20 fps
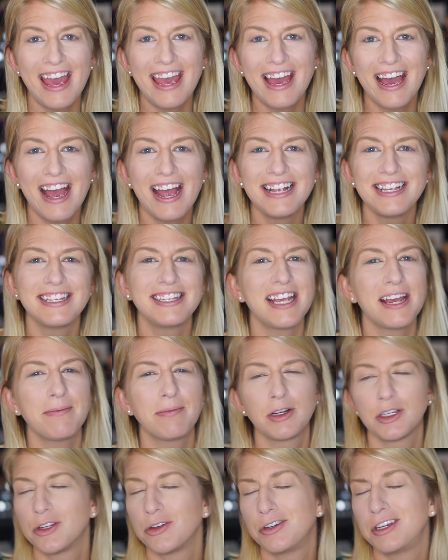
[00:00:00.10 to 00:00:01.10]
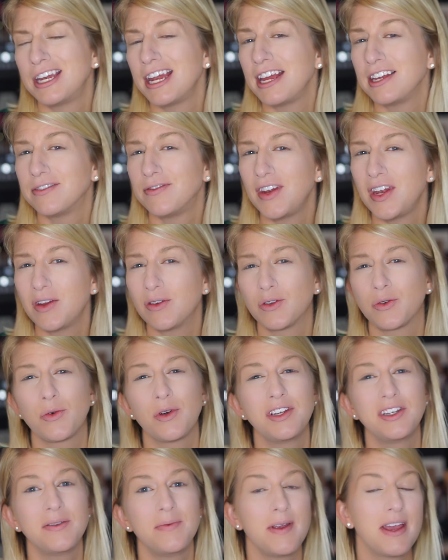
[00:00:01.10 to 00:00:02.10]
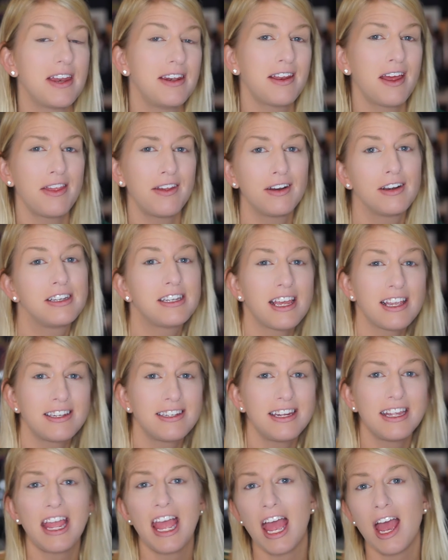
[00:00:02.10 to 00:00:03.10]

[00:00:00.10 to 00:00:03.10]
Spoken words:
Hey guys, it's Amber. So today's video is going to be another testing